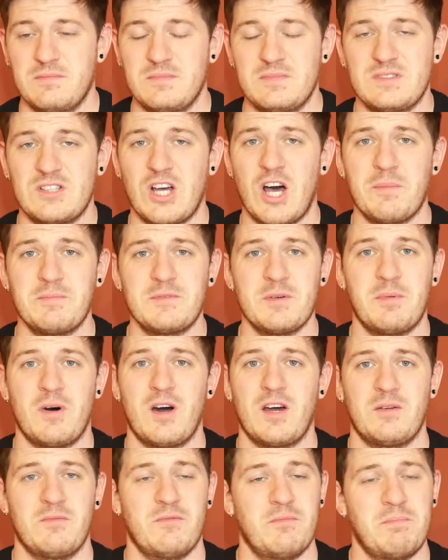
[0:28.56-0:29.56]
top to
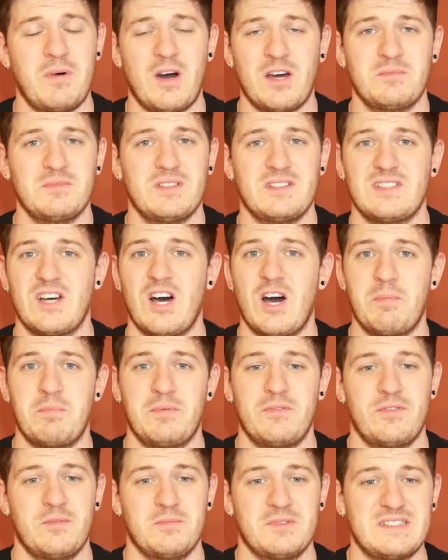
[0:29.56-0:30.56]
bottom, bottom to top,
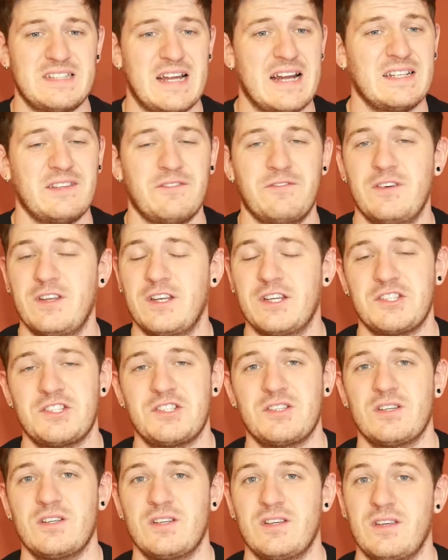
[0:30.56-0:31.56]
from start to
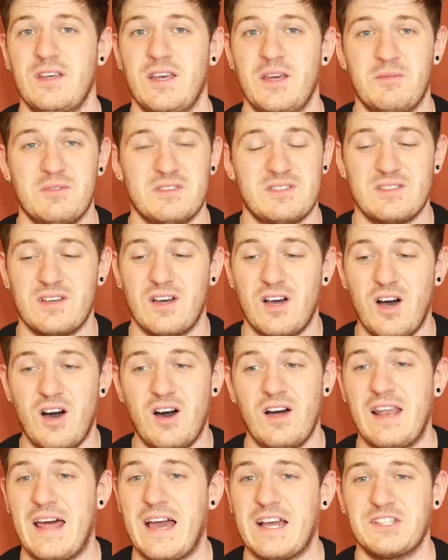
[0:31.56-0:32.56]
finish. It was
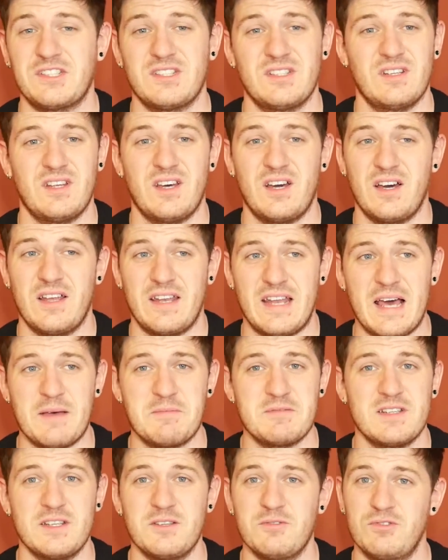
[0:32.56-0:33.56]
all action, an
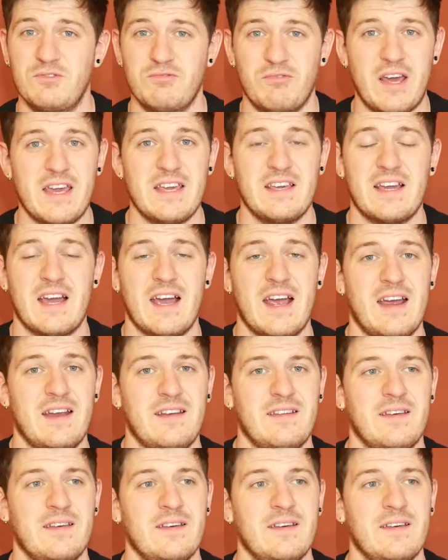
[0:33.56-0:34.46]
absolute great card.